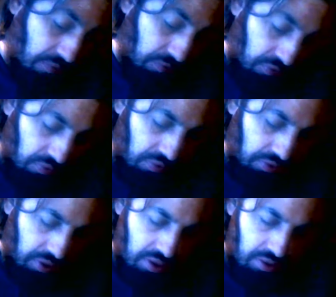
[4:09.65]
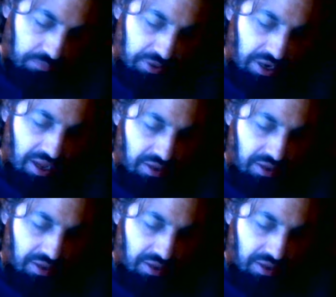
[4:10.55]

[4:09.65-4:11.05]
They were cool and all, but